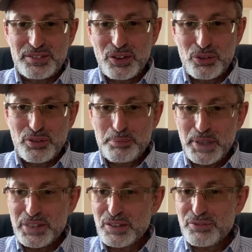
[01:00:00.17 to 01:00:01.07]
over a
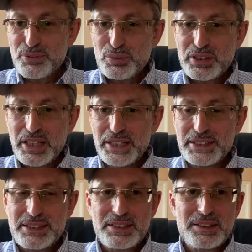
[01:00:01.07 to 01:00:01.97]
period of few
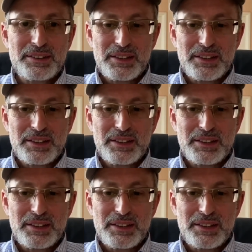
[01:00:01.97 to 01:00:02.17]
days.